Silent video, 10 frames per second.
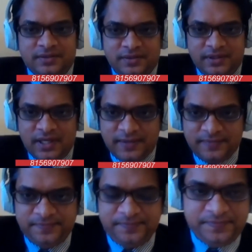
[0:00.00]
Yeah. yeah.
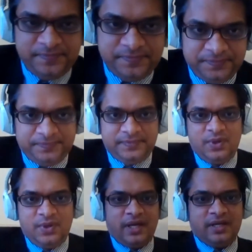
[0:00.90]

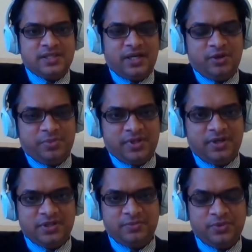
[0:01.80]
You can start your
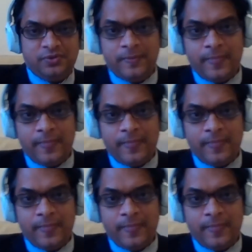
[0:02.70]
presentation, bro.